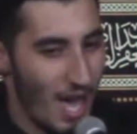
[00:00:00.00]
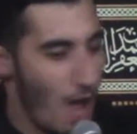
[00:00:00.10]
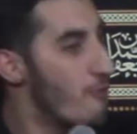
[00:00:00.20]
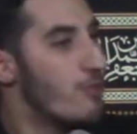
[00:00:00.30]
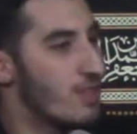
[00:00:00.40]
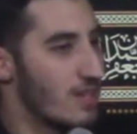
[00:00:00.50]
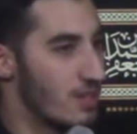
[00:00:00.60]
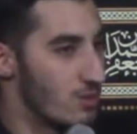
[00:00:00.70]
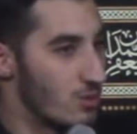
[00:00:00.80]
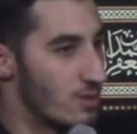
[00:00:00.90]
everything
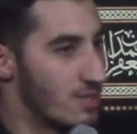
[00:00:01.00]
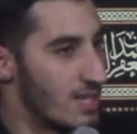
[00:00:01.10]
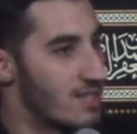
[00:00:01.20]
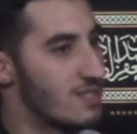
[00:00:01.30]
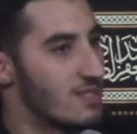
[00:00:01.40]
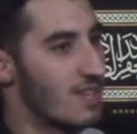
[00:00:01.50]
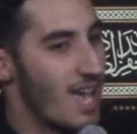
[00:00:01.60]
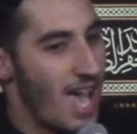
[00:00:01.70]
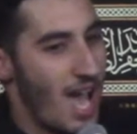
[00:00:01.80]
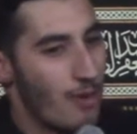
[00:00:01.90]
in you. It tests
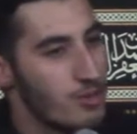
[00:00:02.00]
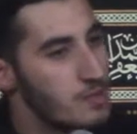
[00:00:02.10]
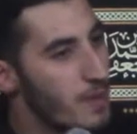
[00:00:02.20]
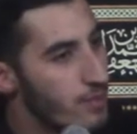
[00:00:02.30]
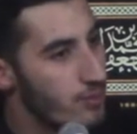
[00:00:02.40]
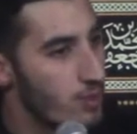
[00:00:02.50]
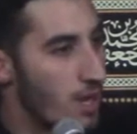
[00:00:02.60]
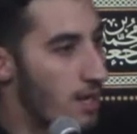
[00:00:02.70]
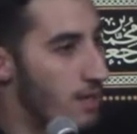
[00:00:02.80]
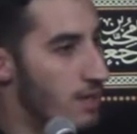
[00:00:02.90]
how respectful you
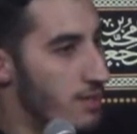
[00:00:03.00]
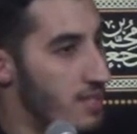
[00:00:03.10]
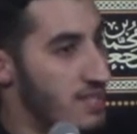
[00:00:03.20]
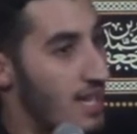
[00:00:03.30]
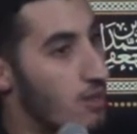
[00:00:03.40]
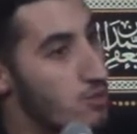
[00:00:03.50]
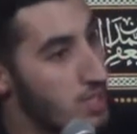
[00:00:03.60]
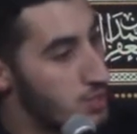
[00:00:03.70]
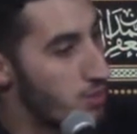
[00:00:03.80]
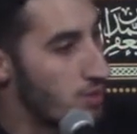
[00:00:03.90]
are. It tests how
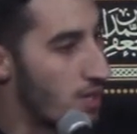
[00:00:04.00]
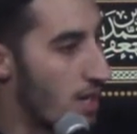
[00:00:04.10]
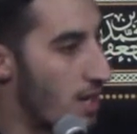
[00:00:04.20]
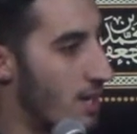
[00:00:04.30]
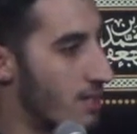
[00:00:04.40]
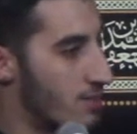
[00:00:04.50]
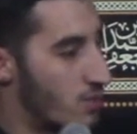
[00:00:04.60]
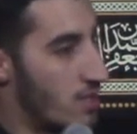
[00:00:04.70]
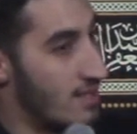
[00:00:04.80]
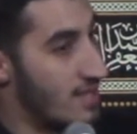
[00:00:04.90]
trustworthy you are.
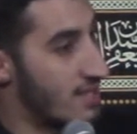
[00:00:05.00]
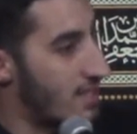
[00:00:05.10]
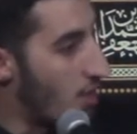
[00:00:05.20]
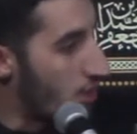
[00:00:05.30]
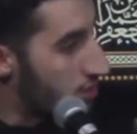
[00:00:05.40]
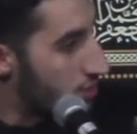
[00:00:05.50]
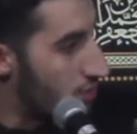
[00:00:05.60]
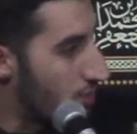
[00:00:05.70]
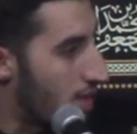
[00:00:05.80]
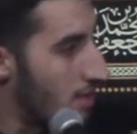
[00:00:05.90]
it tests how honest
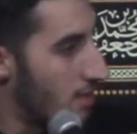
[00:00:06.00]
you are.